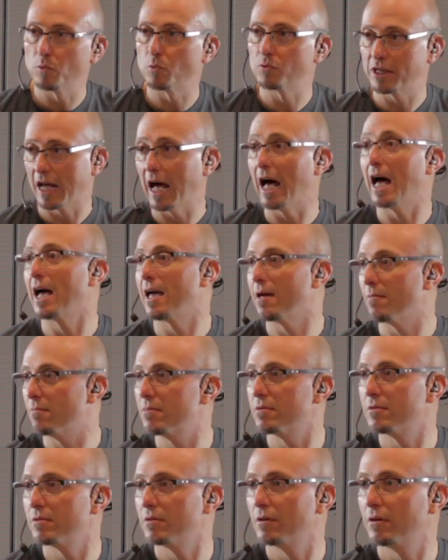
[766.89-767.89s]
time.
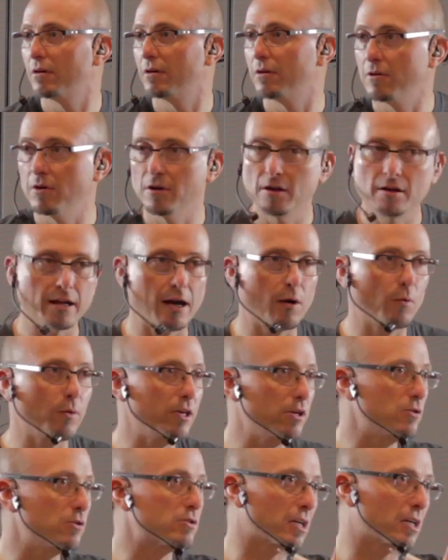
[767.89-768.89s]
Now we
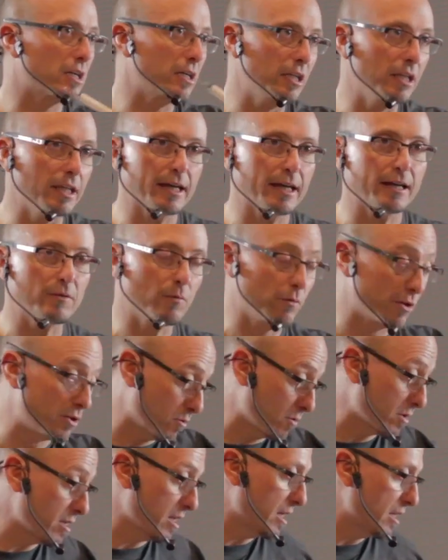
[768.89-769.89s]
use a click, which
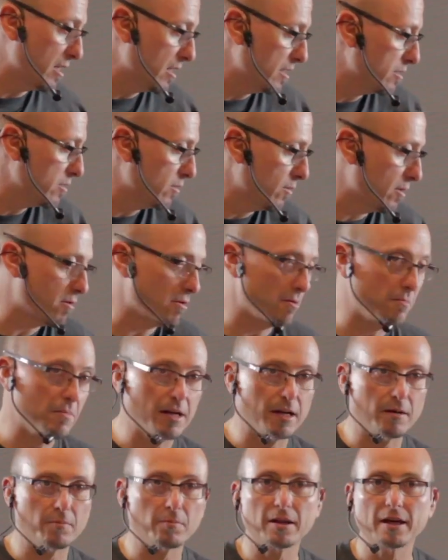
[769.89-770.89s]
we're going to get into here in a
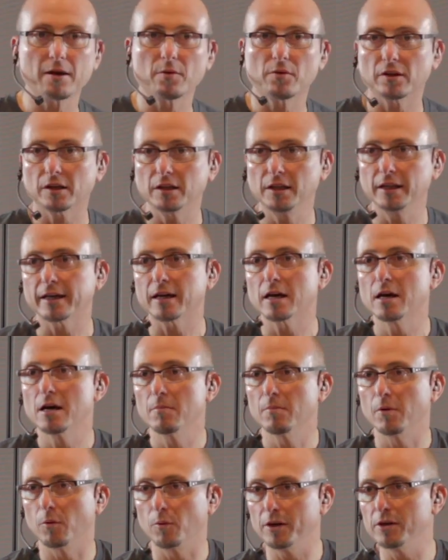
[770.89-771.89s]
minute, and playing with a click,
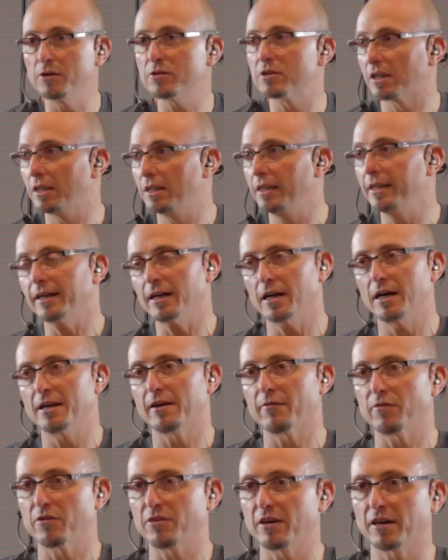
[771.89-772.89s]
but we use a click on
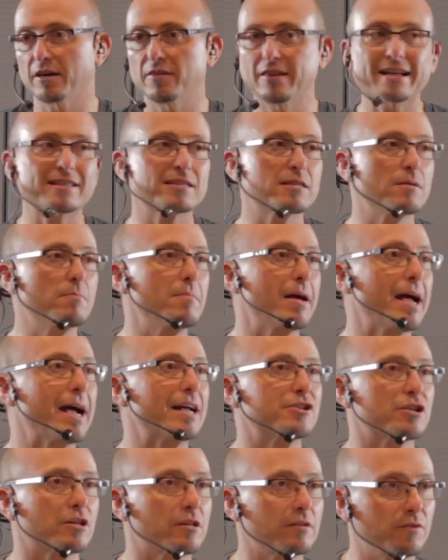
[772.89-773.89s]
everything, and that's the
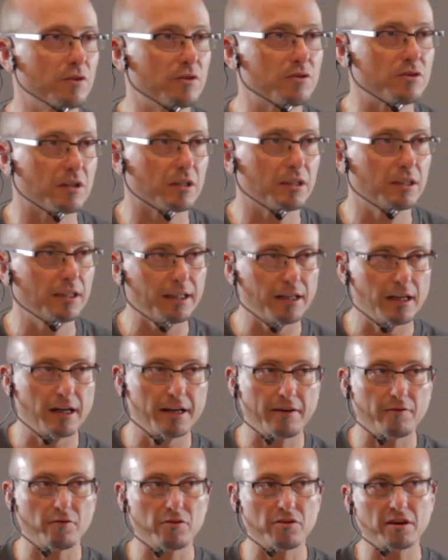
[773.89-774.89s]
magic of using a click on
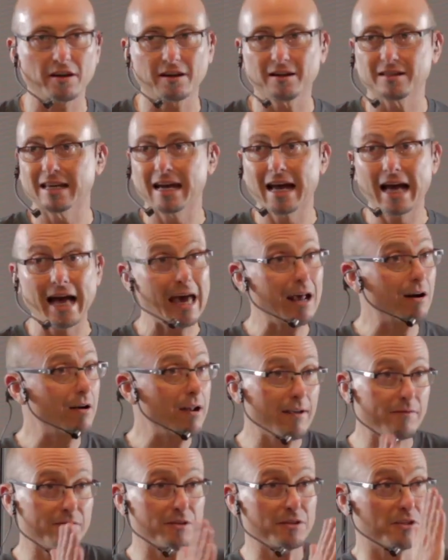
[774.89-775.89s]
everything is I don't
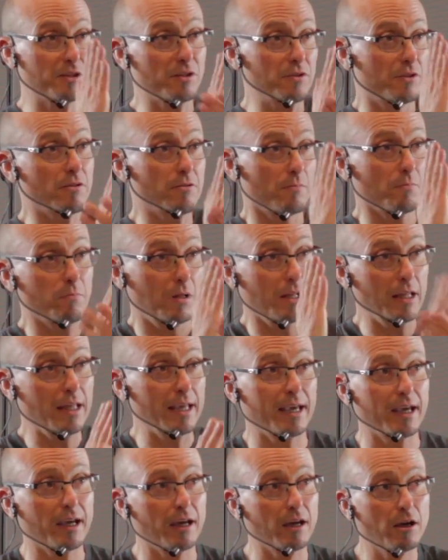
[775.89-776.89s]
have to sit there and
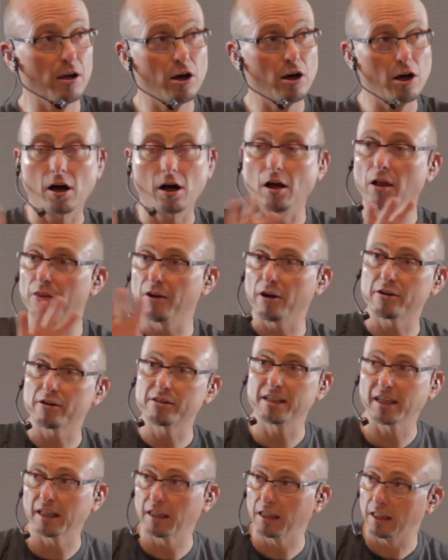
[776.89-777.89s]
play all the
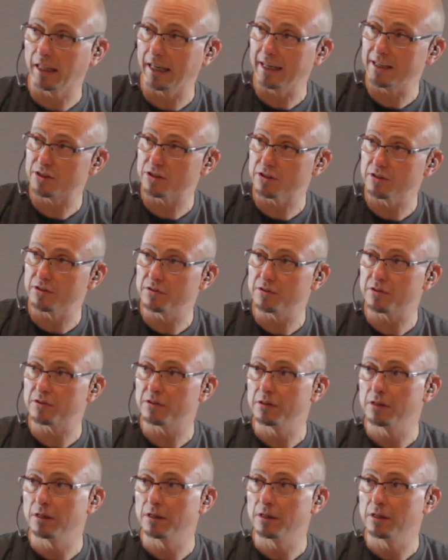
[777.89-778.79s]
articulations,